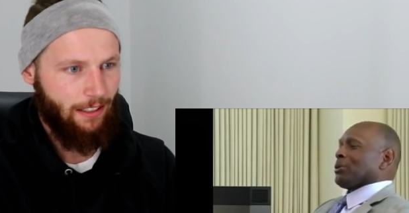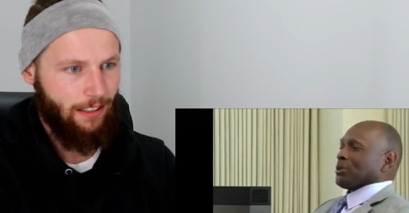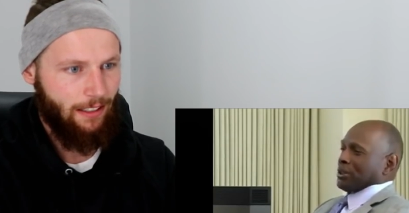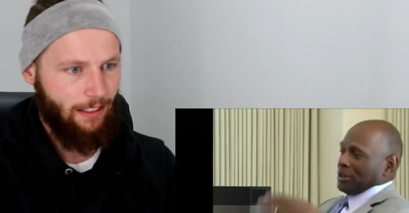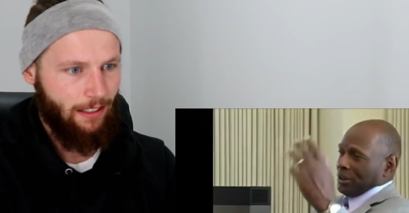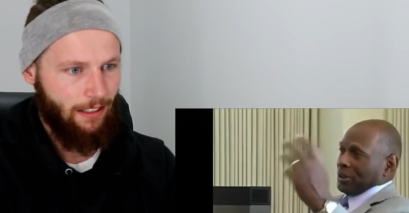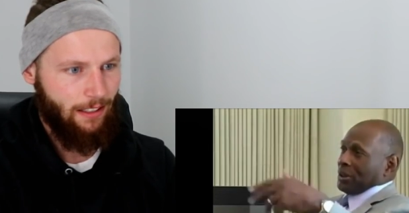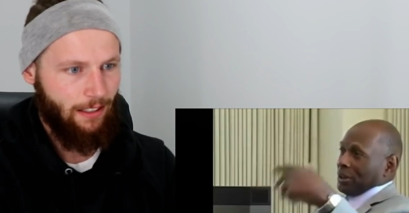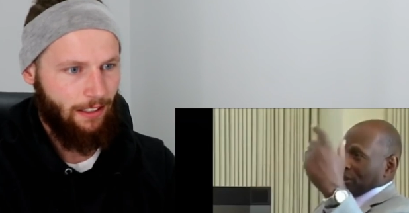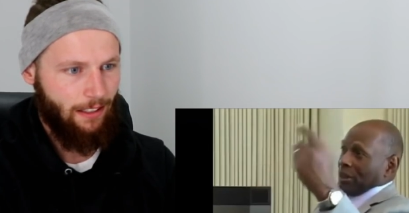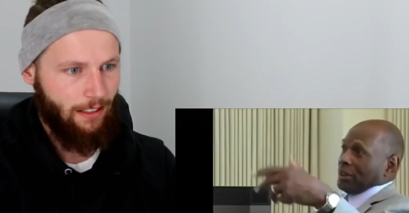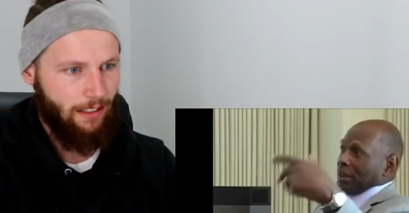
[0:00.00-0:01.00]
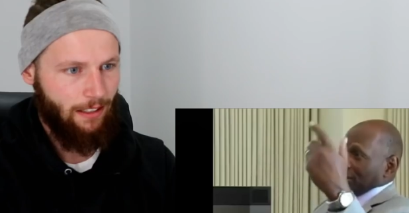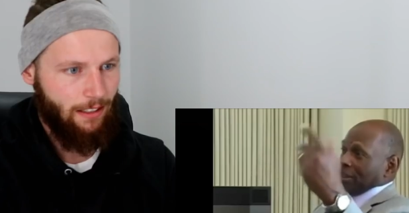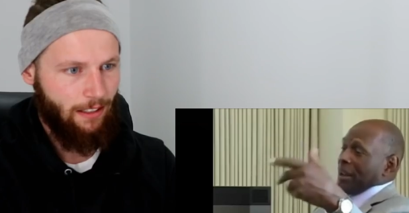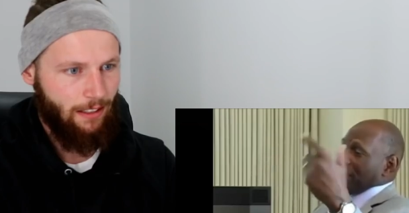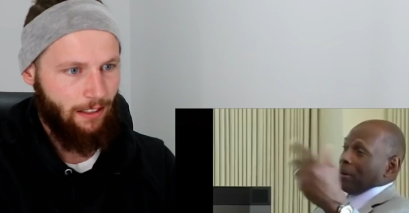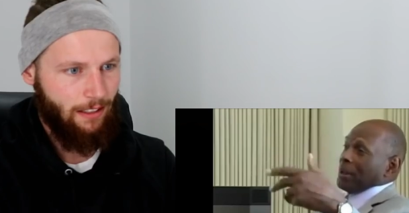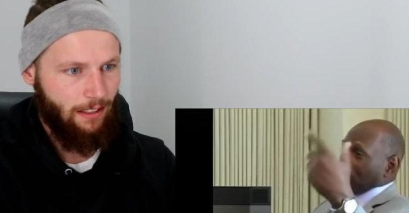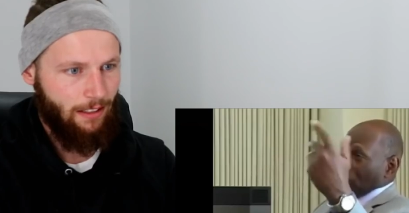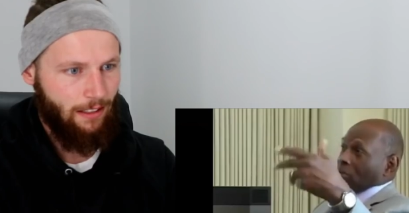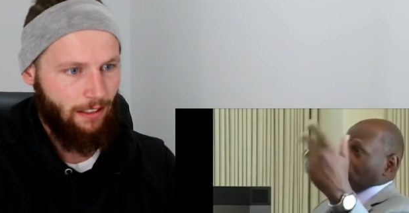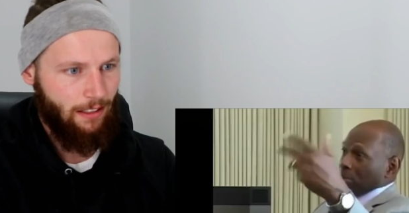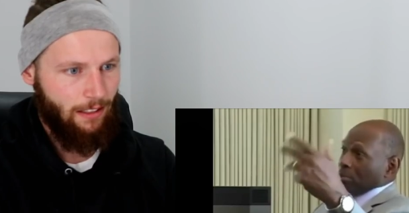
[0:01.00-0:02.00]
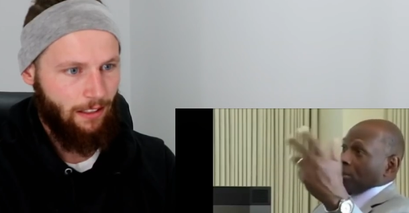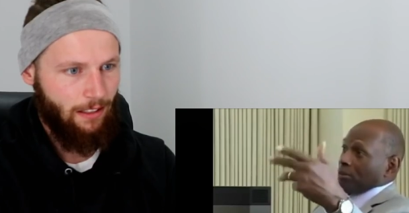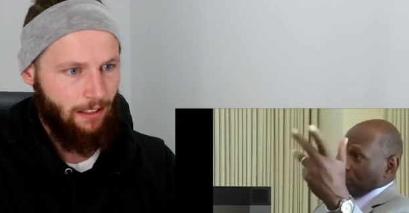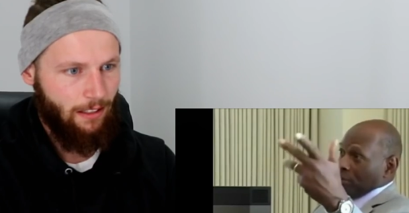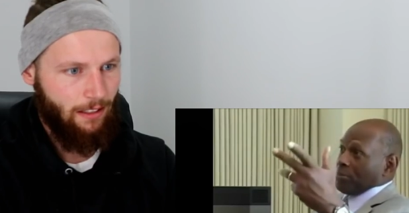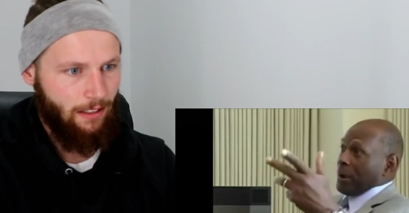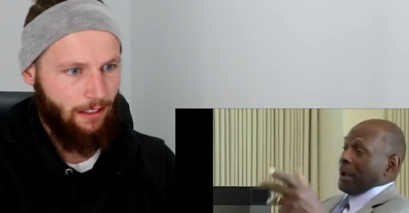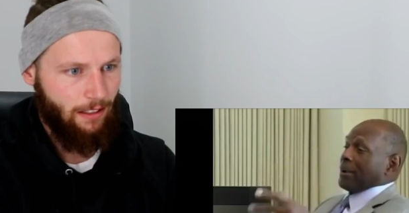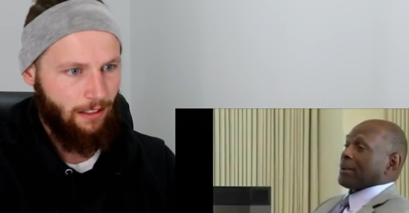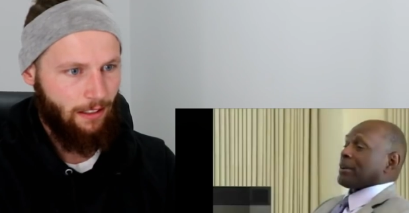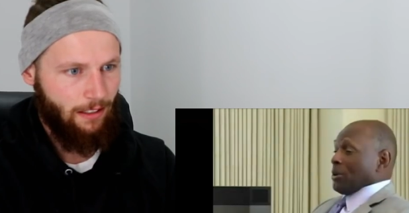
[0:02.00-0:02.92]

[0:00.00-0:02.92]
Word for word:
Speaker 1: Was a, a, a, the, the same play, toss sweep to the fullback